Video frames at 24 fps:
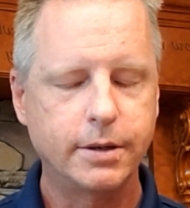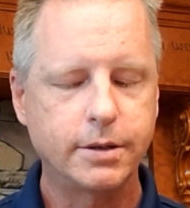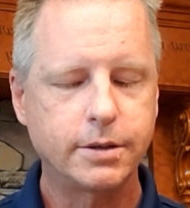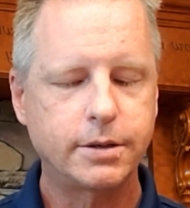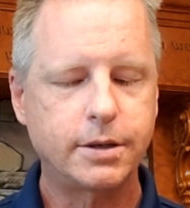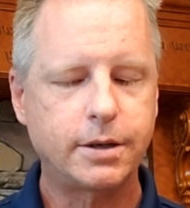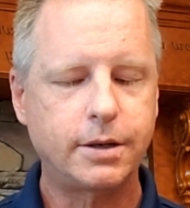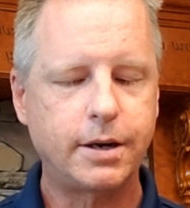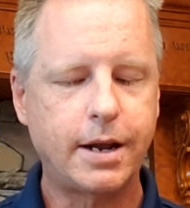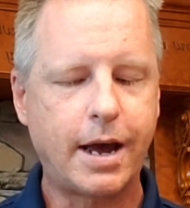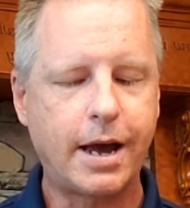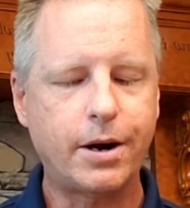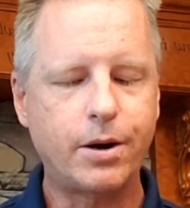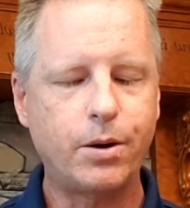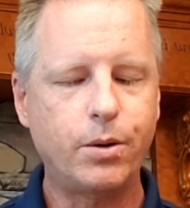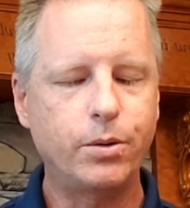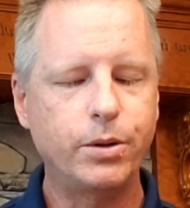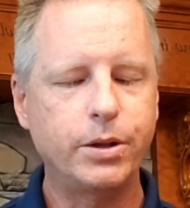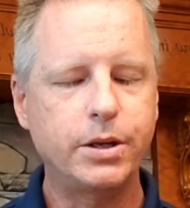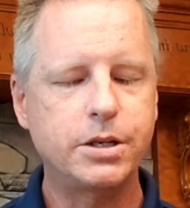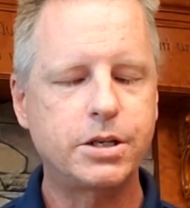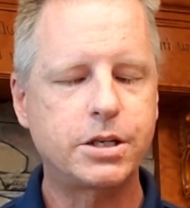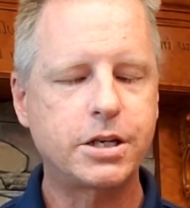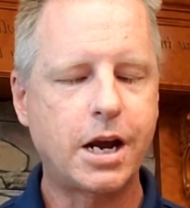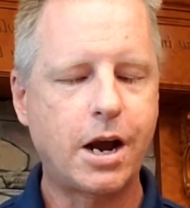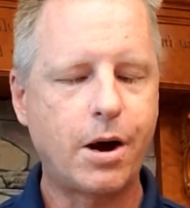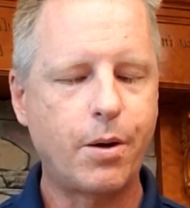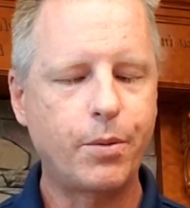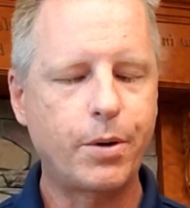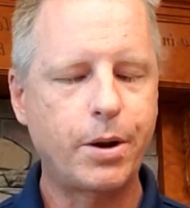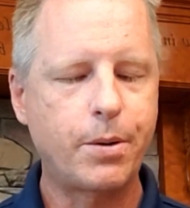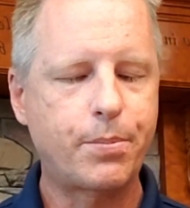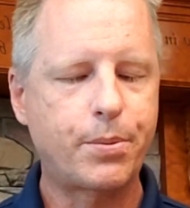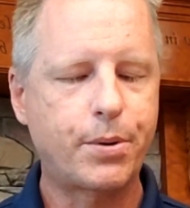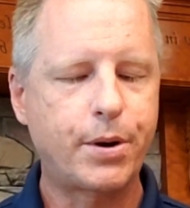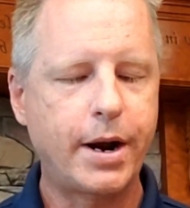See, not only shall
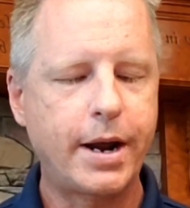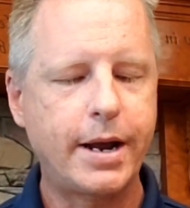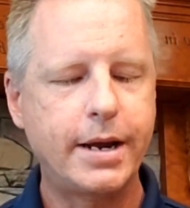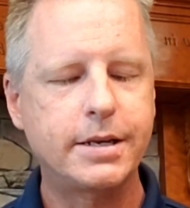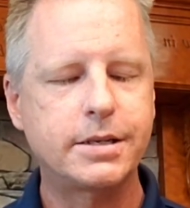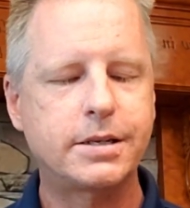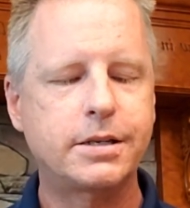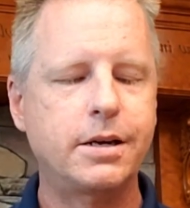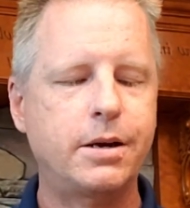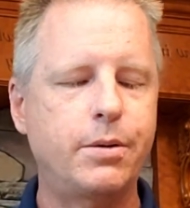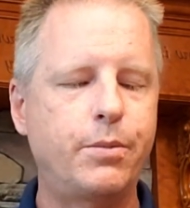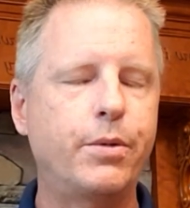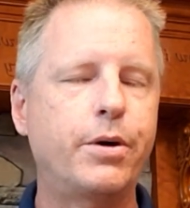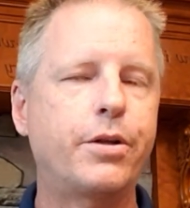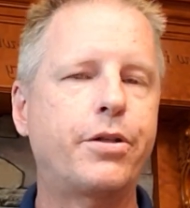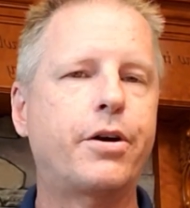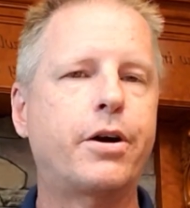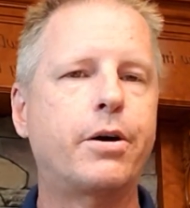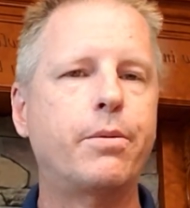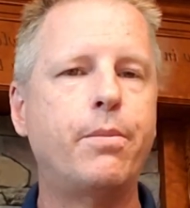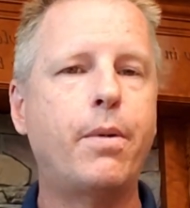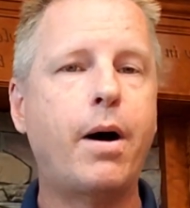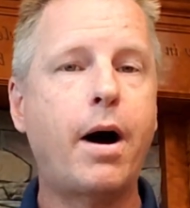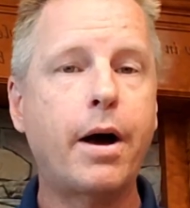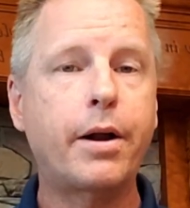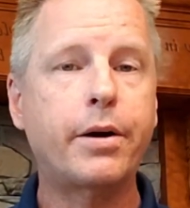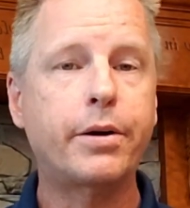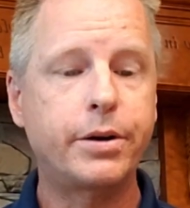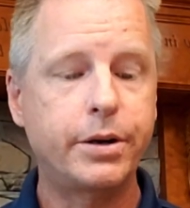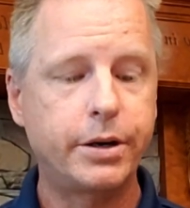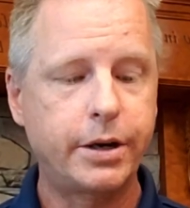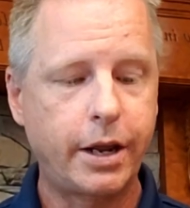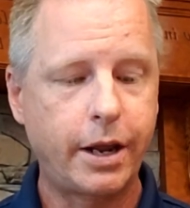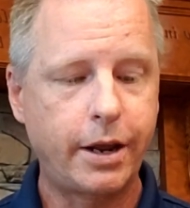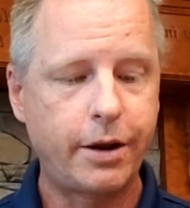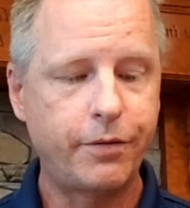we praise him with our
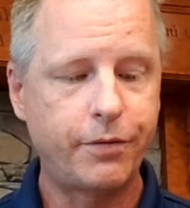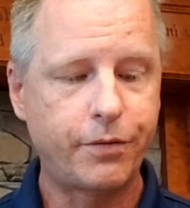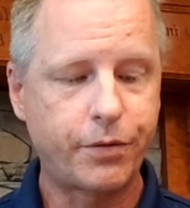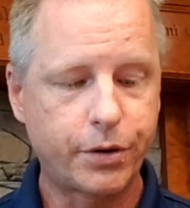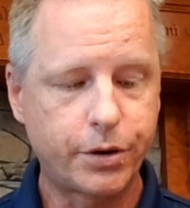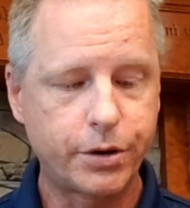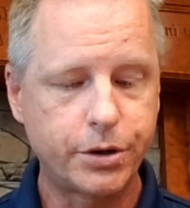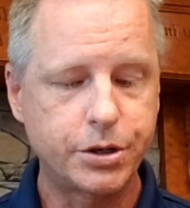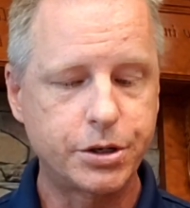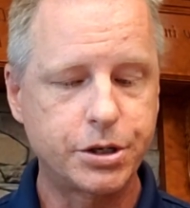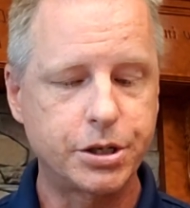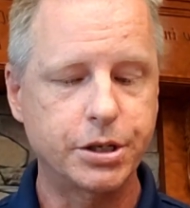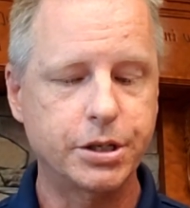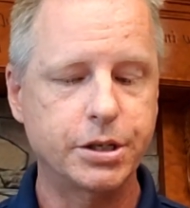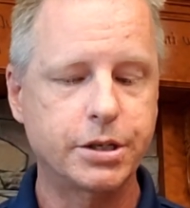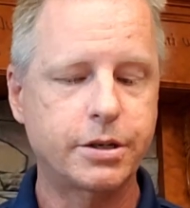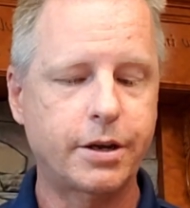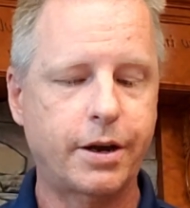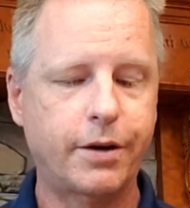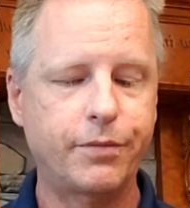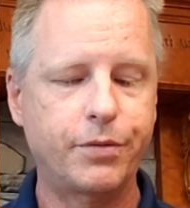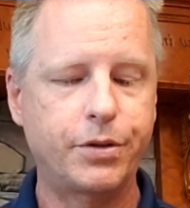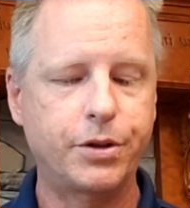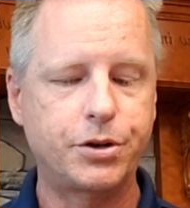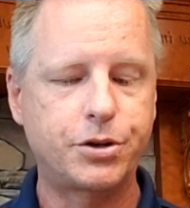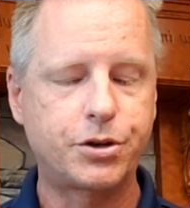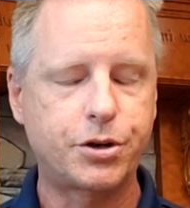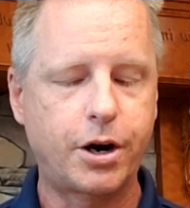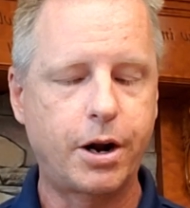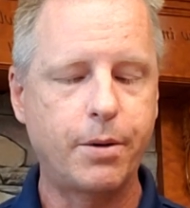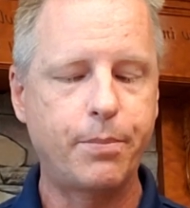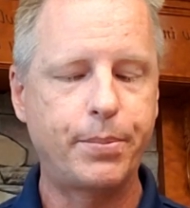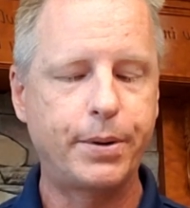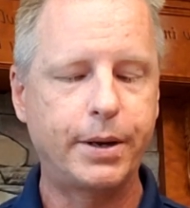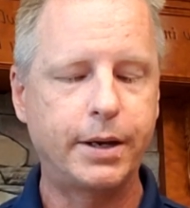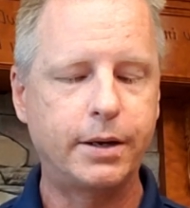modern day versions of the
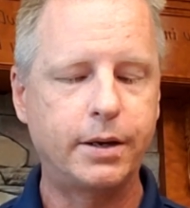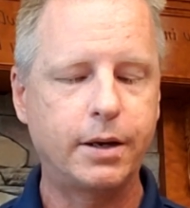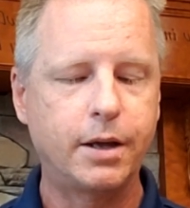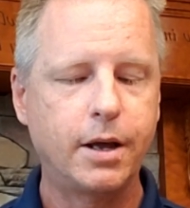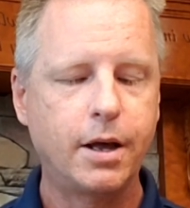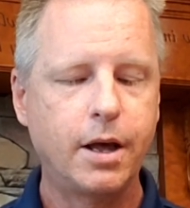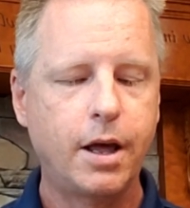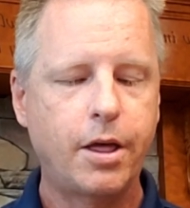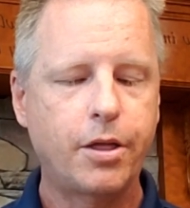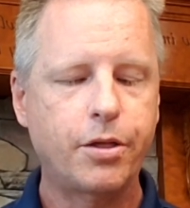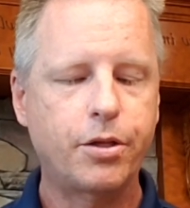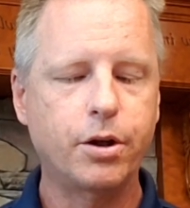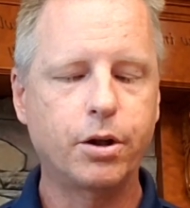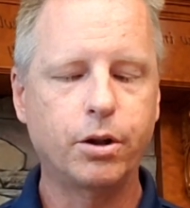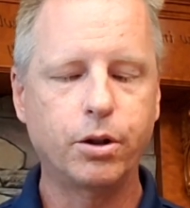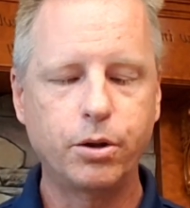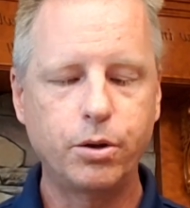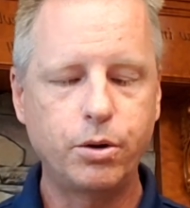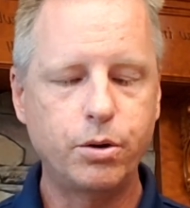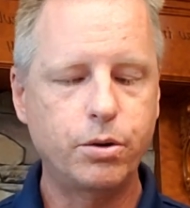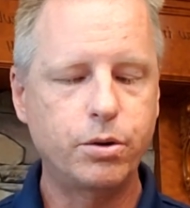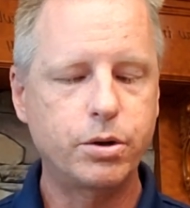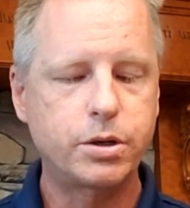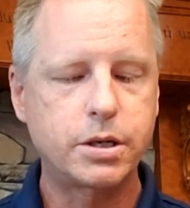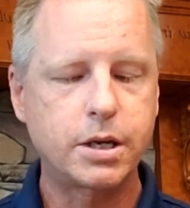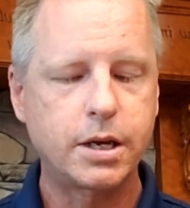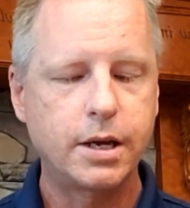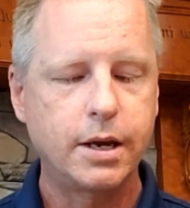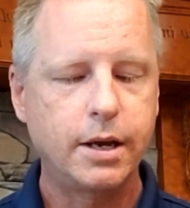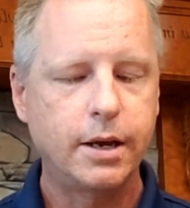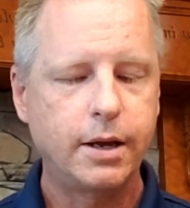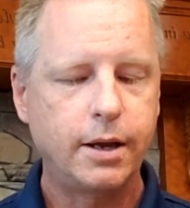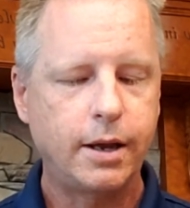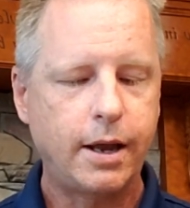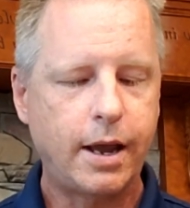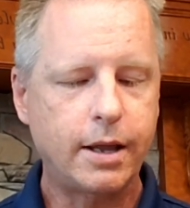trumpet, the lute,
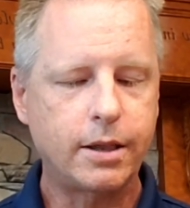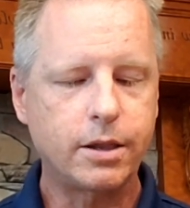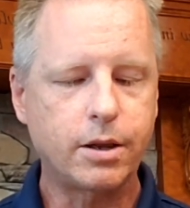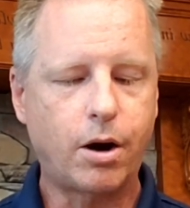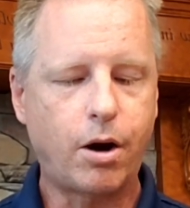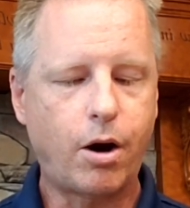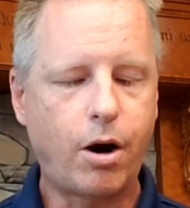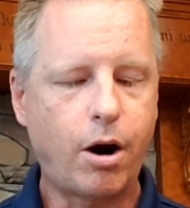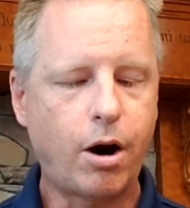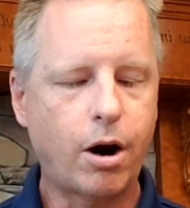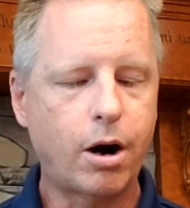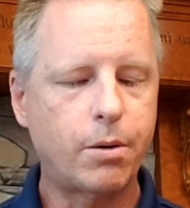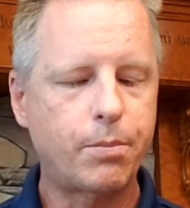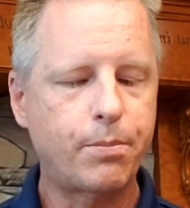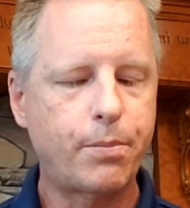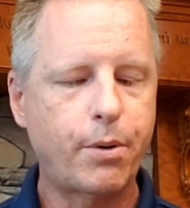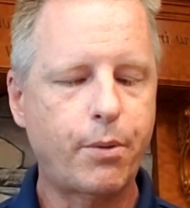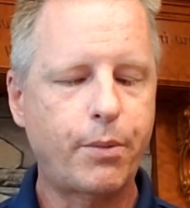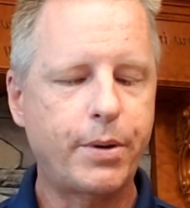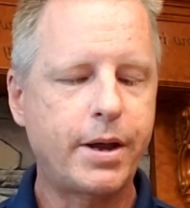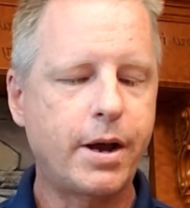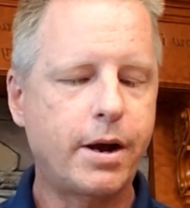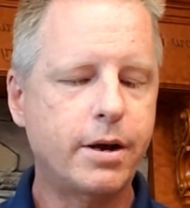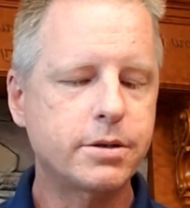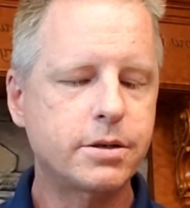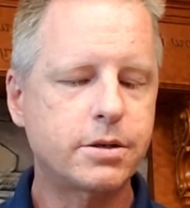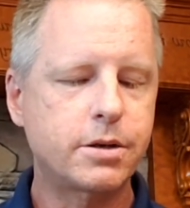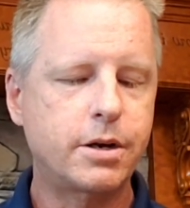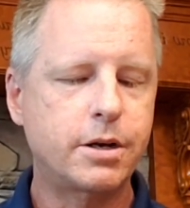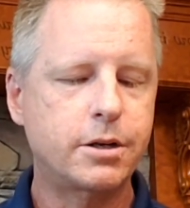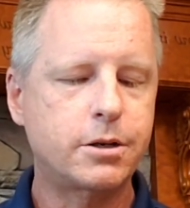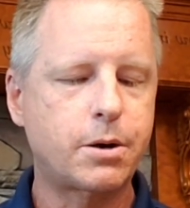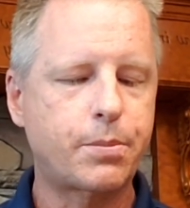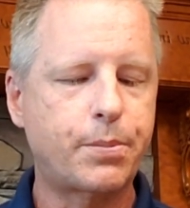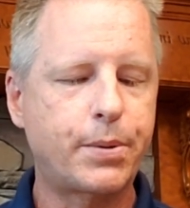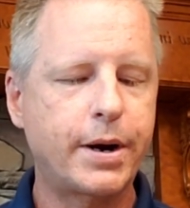and the harp, but we also
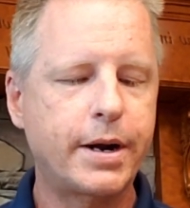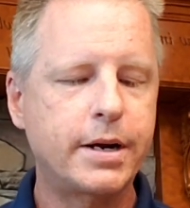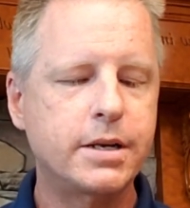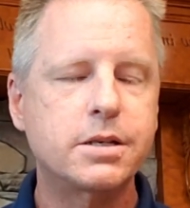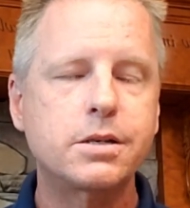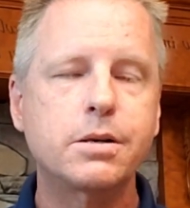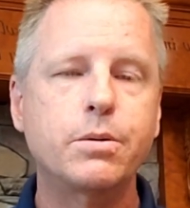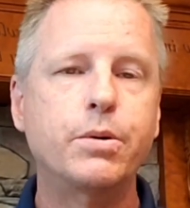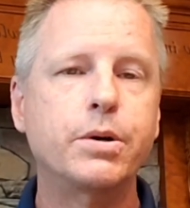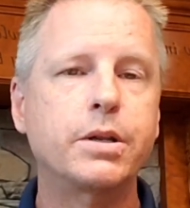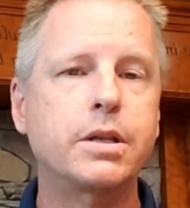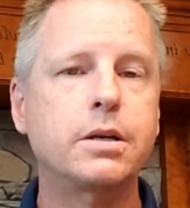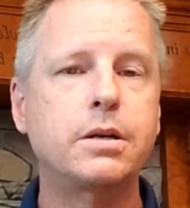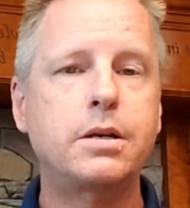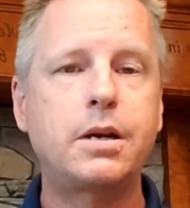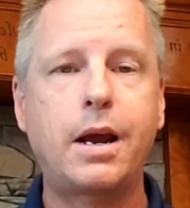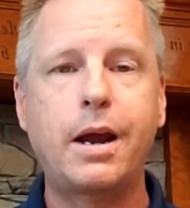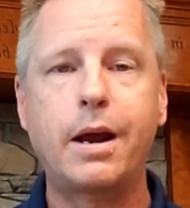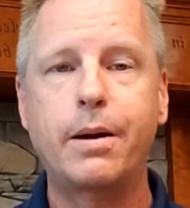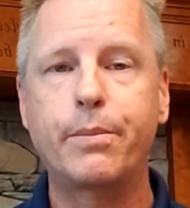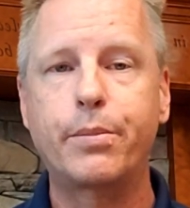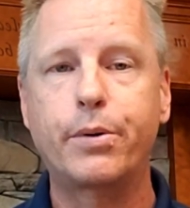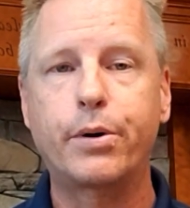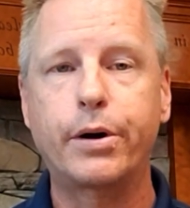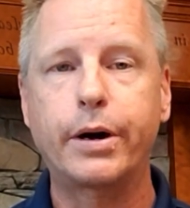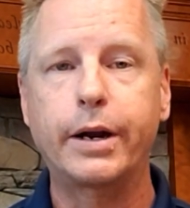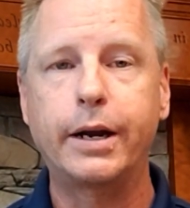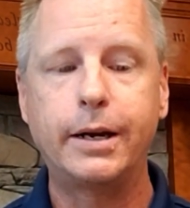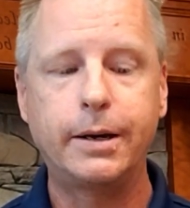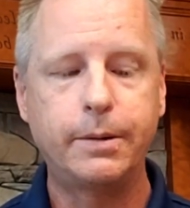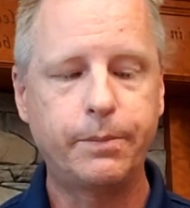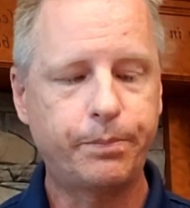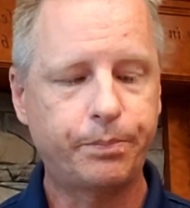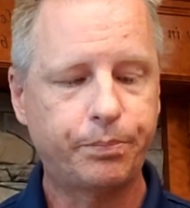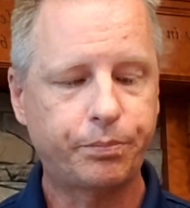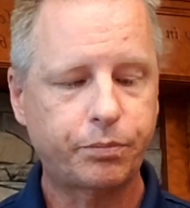get to praise him with the
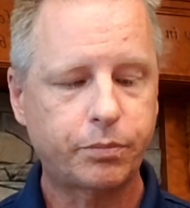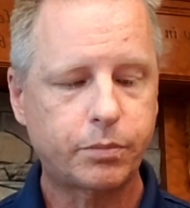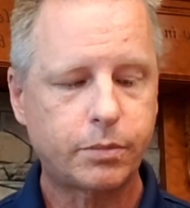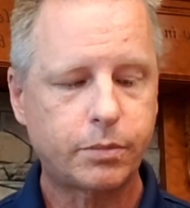tambourine,